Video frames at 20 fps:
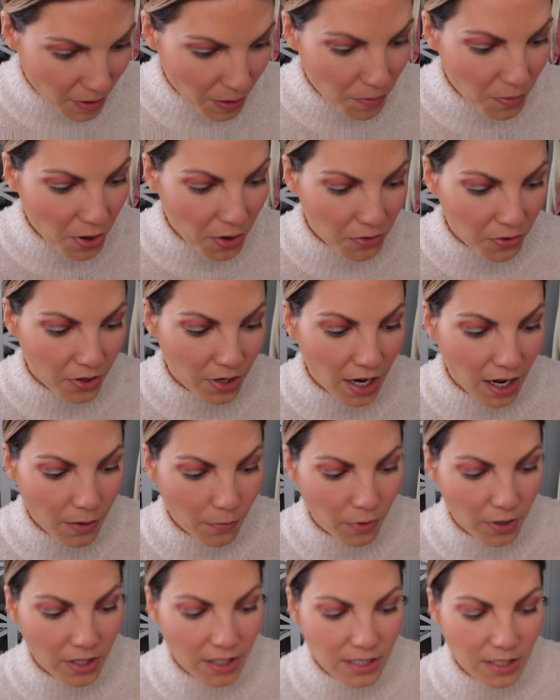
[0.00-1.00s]
my brother and I
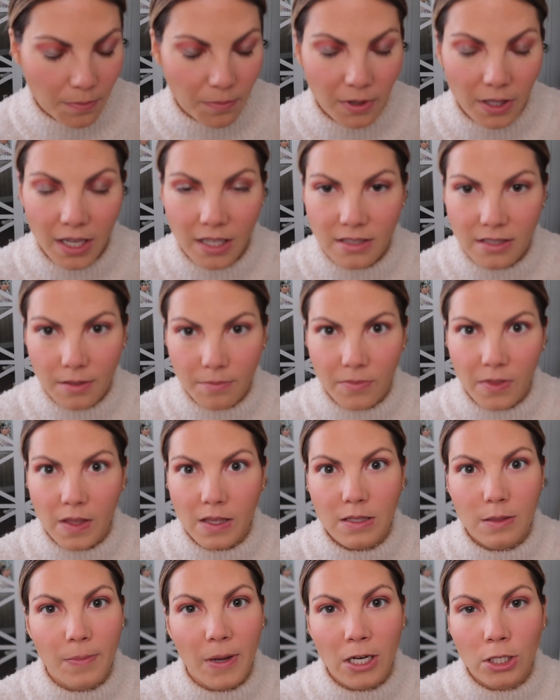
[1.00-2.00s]
wanted to plan
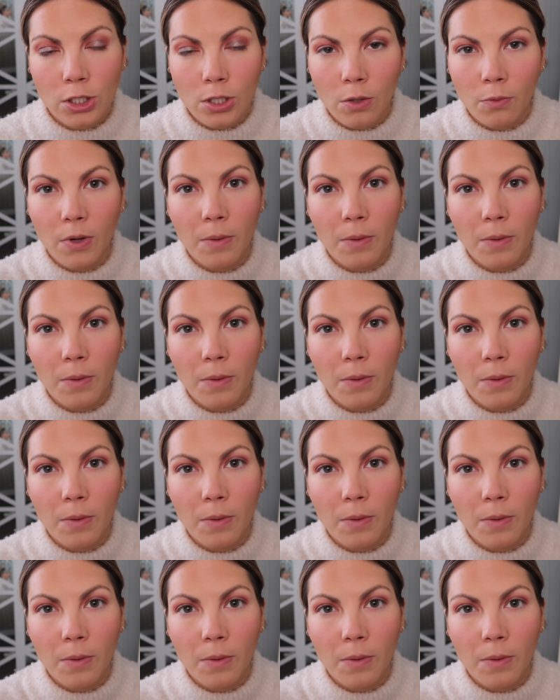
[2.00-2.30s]
something special.